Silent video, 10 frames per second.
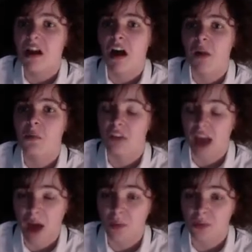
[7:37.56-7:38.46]
was
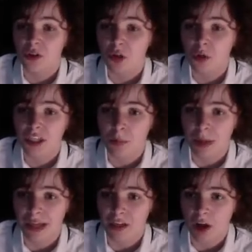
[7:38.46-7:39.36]
absolutely
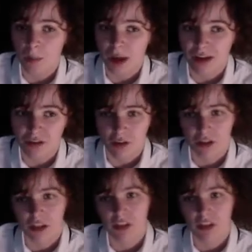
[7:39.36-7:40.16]
dependent on my father.